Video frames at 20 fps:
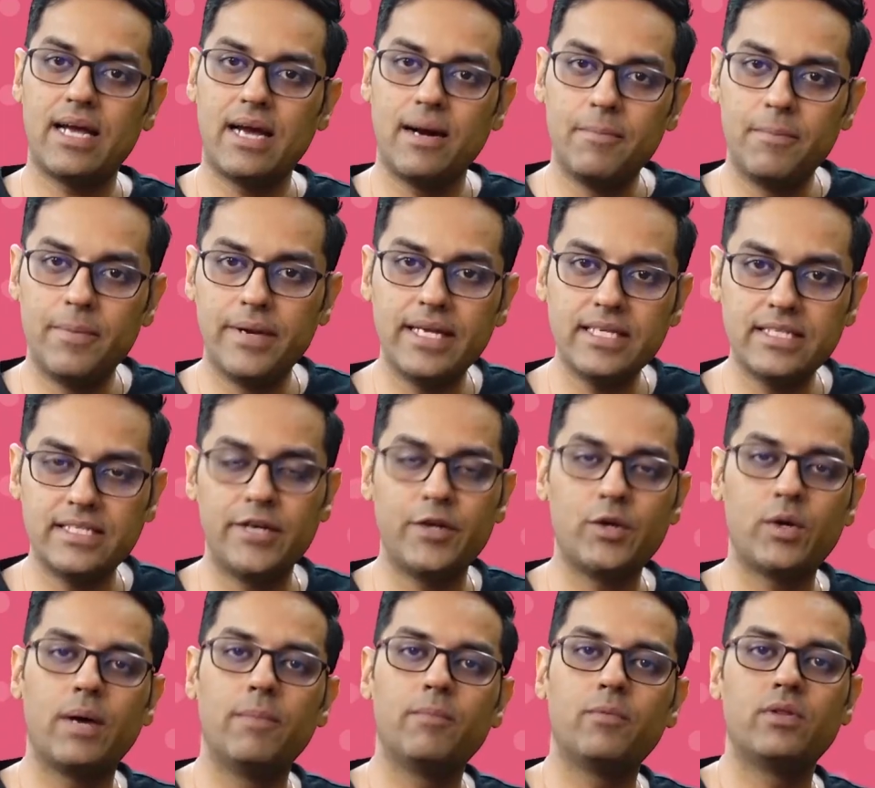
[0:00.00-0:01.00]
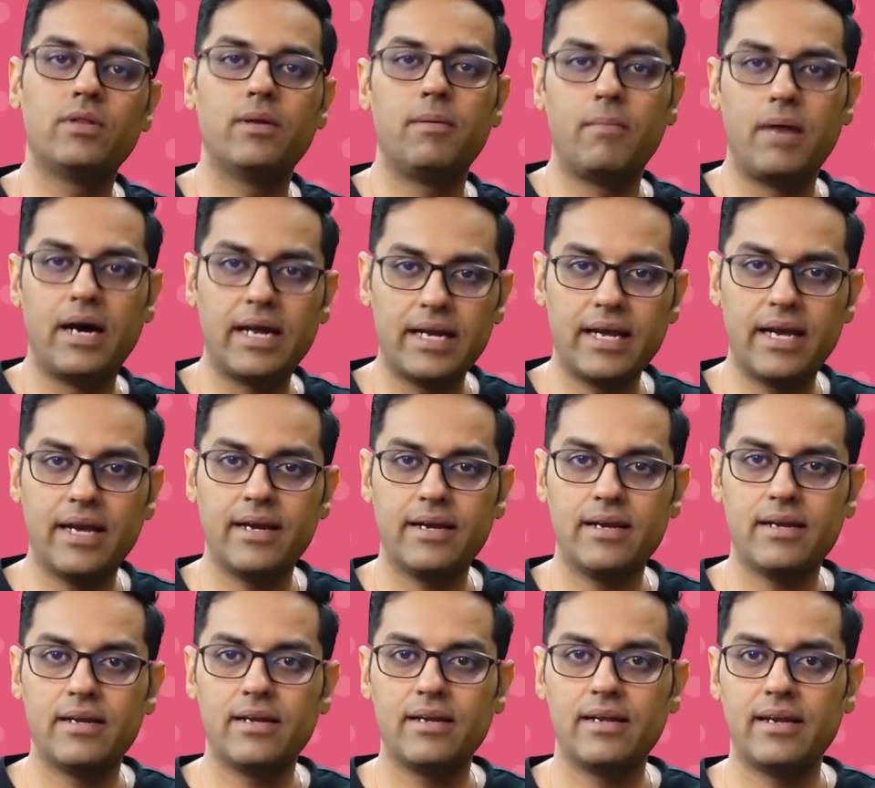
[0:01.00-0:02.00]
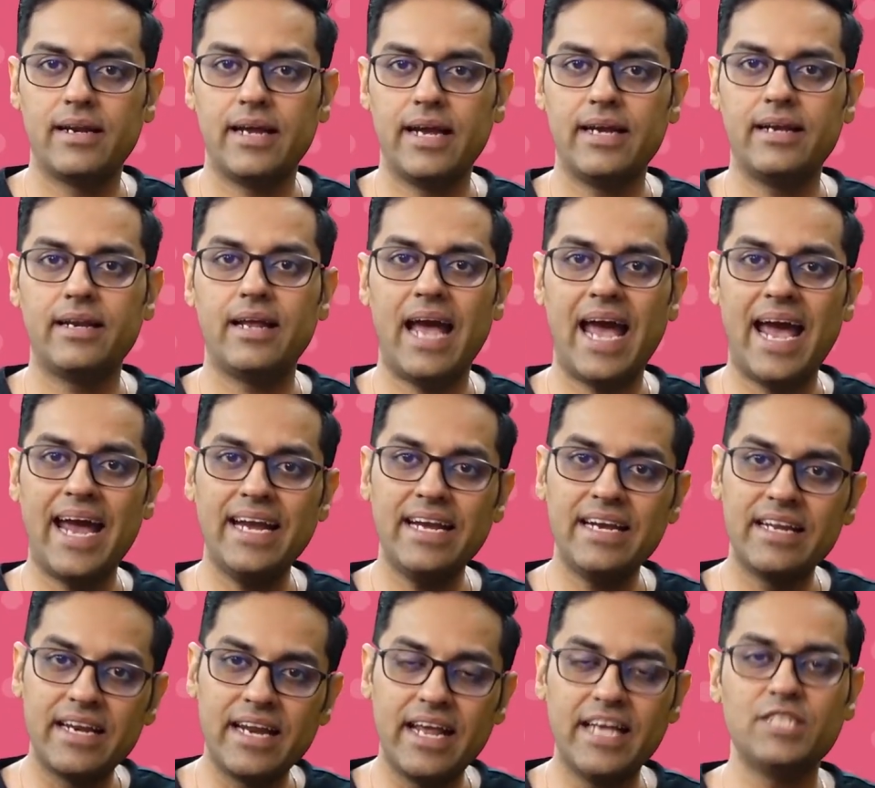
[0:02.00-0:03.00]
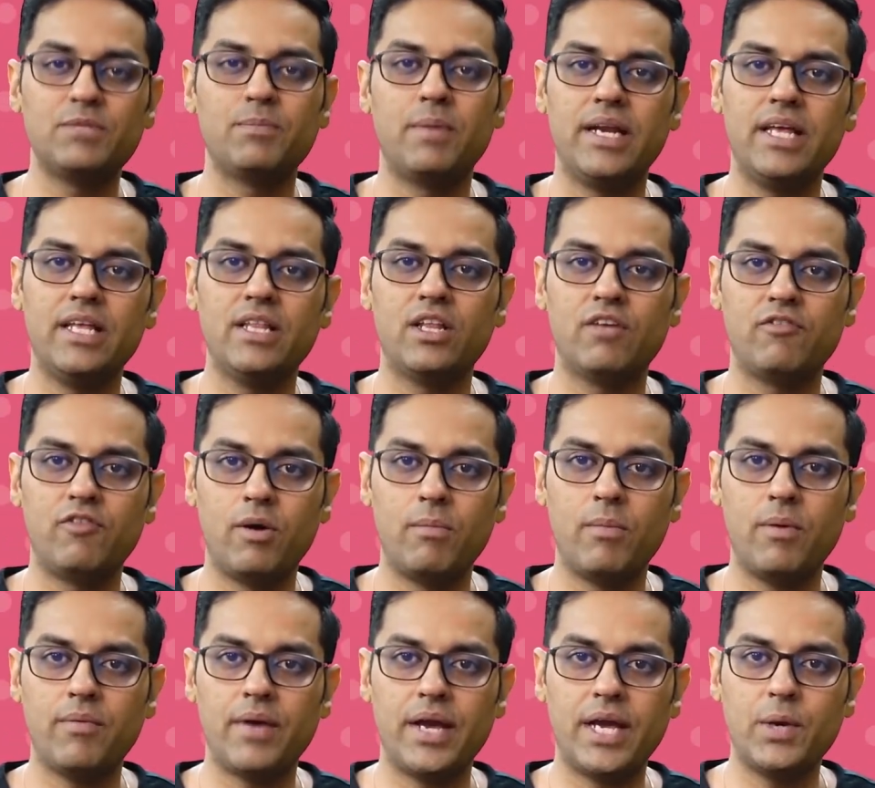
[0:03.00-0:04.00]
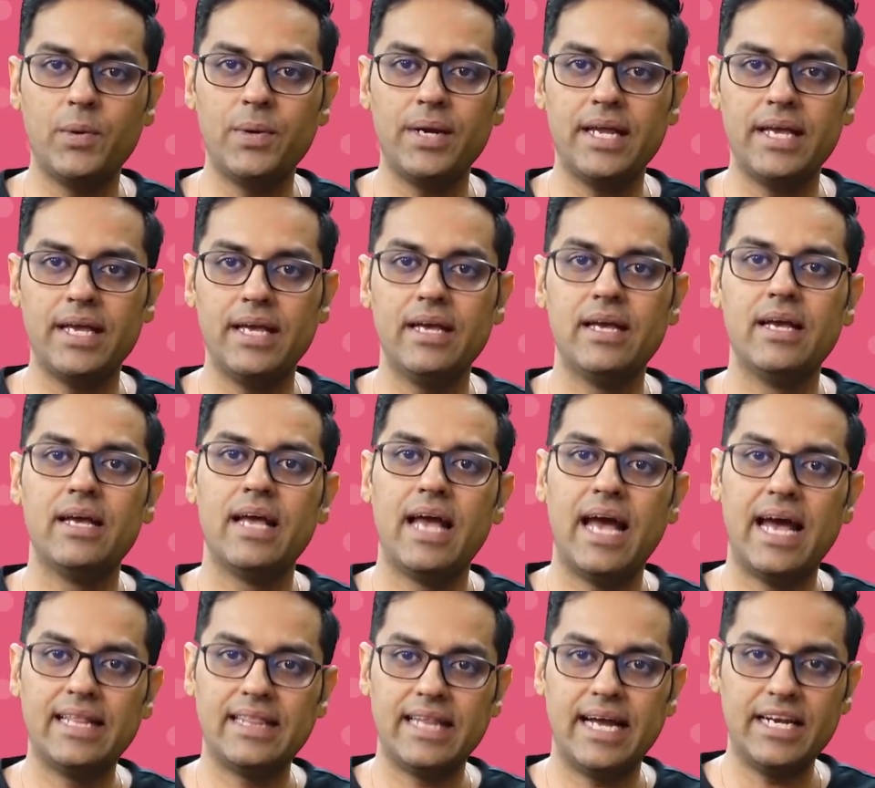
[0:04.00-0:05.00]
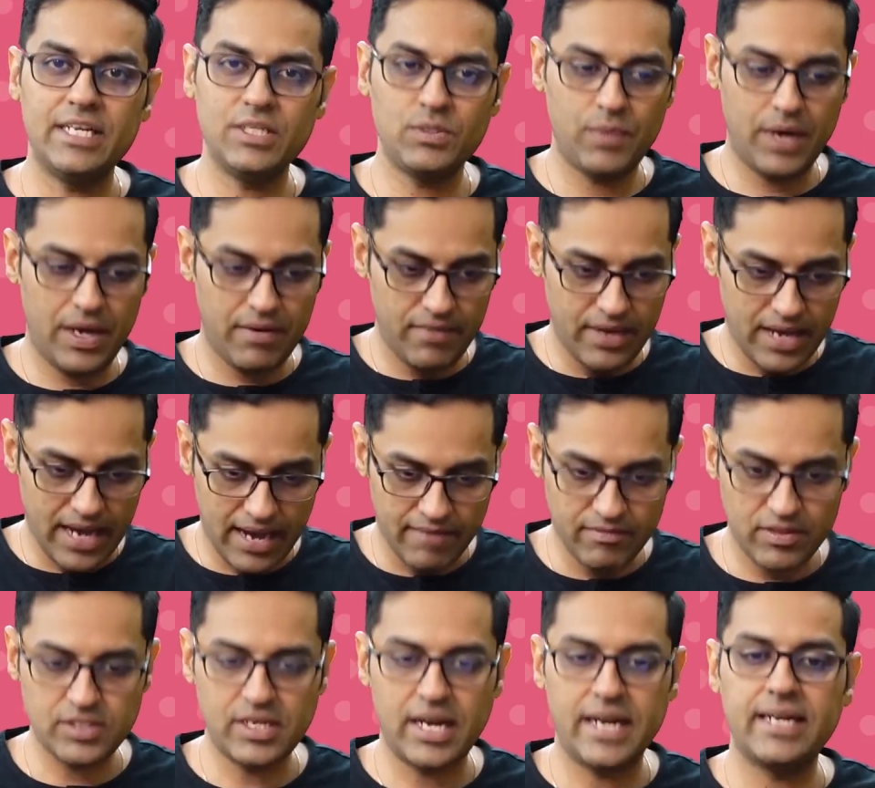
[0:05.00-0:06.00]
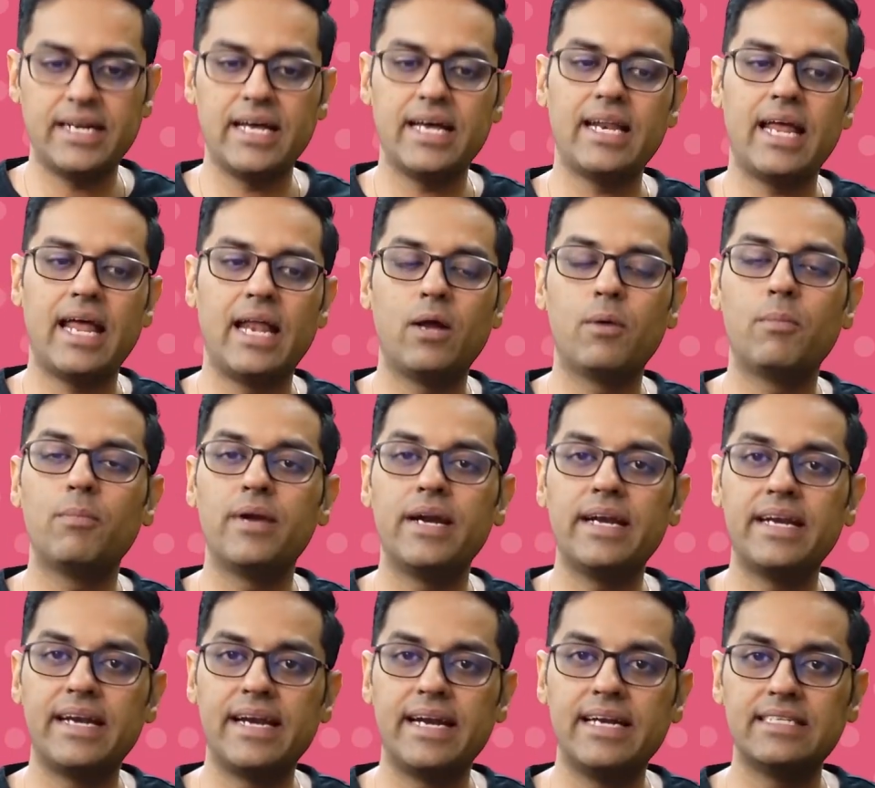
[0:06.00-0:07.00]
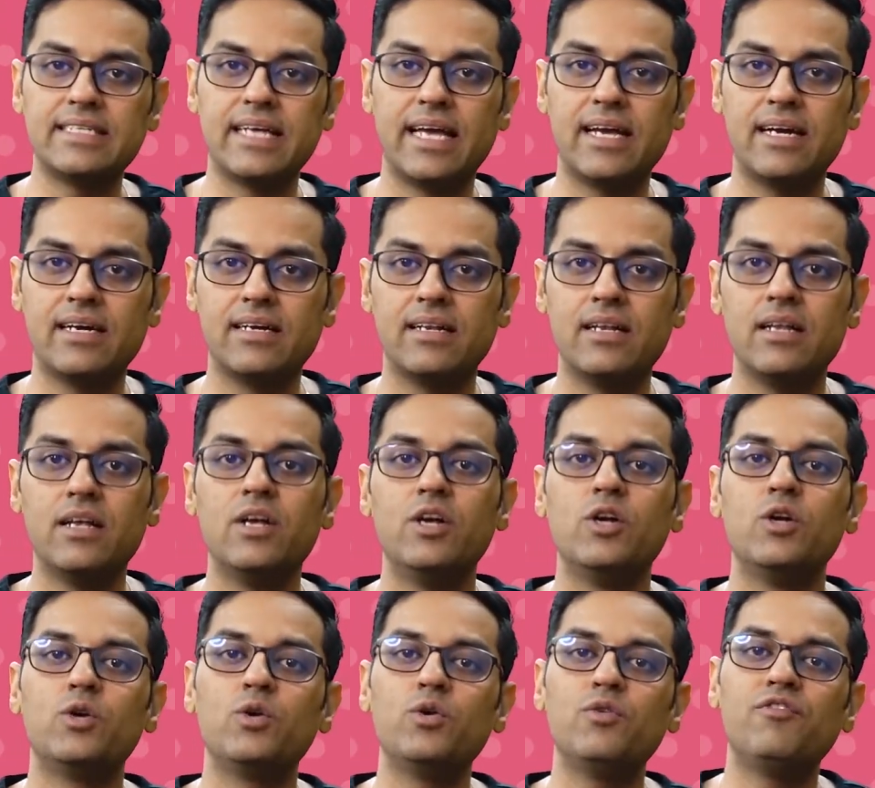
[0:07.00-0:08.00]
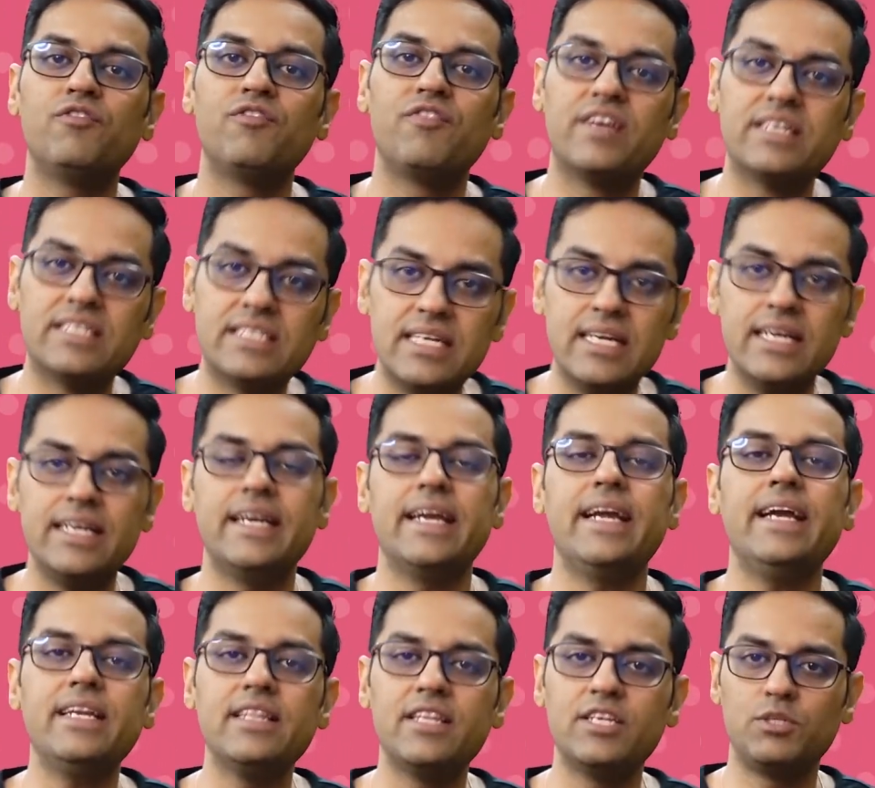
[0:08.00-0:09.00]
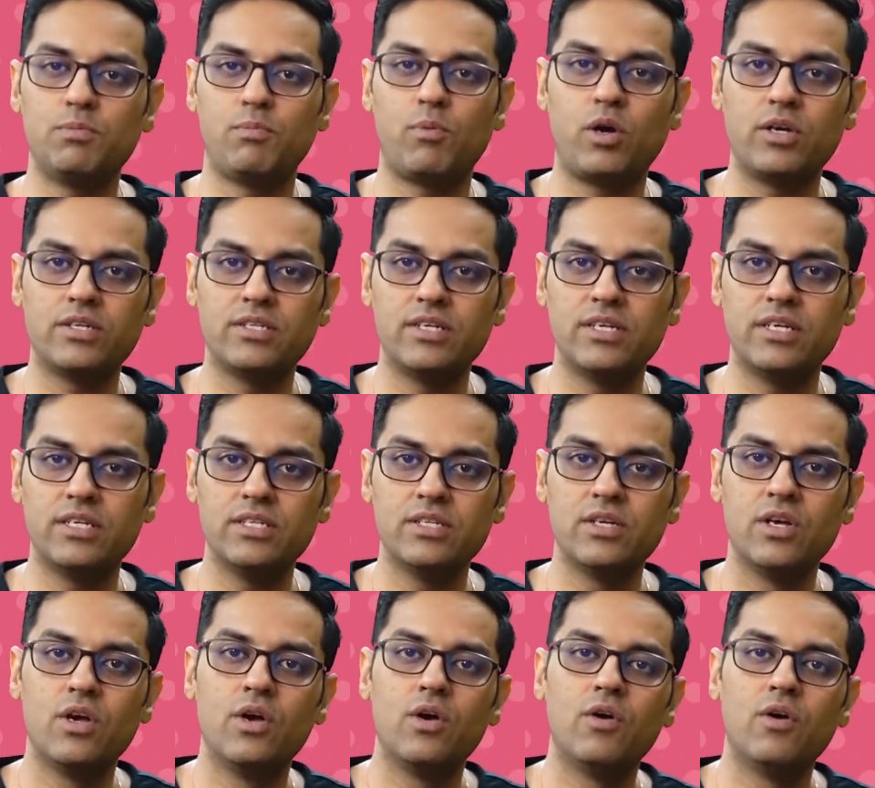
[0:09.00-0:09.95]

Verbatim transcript: companies need to come to the market right and raise money in the form of equity and that is why we have this entire elaborate trade cycle to facilitate this process